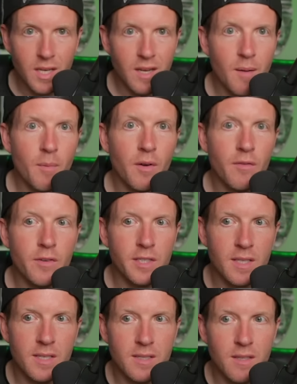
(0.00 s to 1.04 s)
number of
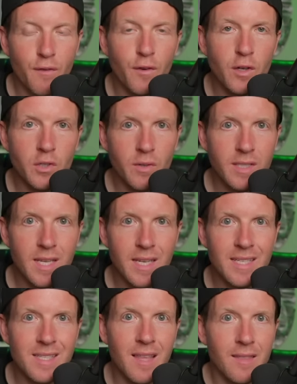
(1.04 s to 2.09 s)
reasons. The first reason
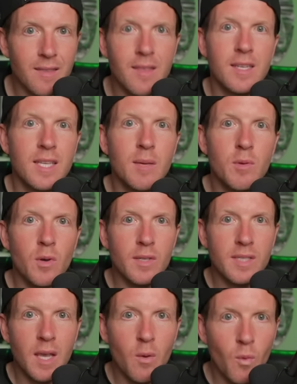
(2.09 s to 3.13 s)
is that the Team U S
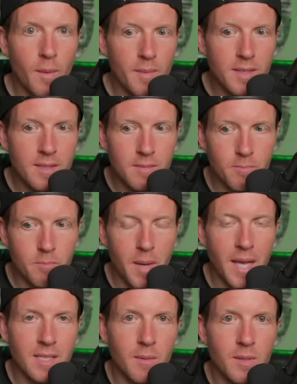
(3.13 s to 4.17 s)
A women's
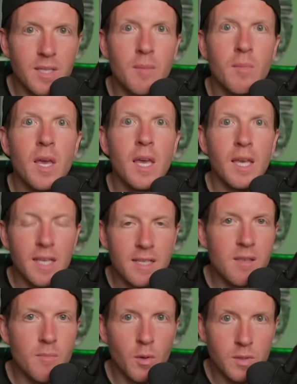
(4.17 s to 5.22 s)
basketball team is
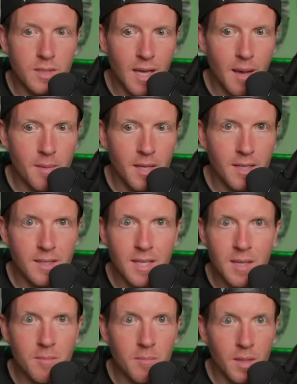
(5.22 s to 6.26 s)
the most dominant
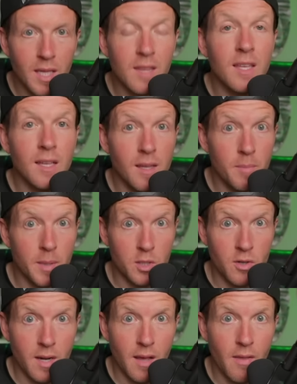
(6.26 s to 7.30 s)
team in the Olympics
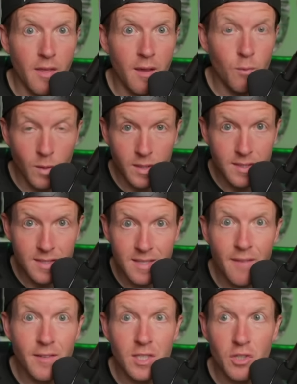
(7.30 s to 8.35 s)
right now. They have won
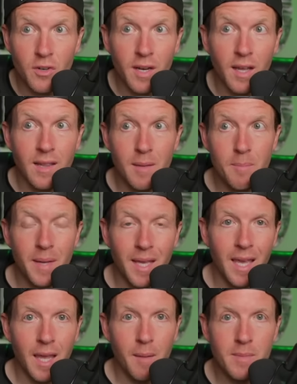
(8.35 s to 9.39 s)
seven straight Olympic
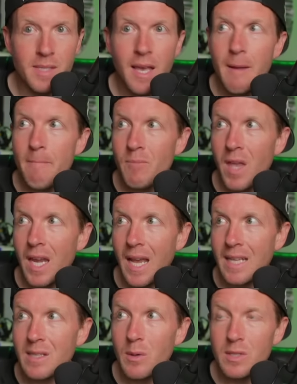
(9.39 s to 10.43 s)
games, and
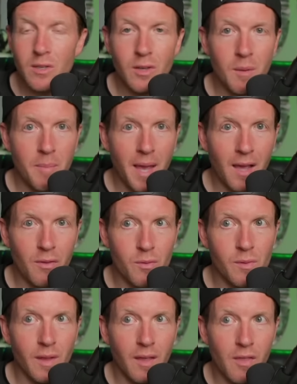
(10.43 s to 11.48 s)
as I was looking back
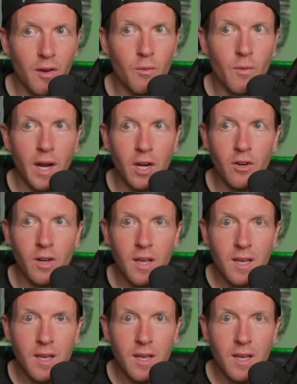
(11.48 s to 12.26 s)
through like their record,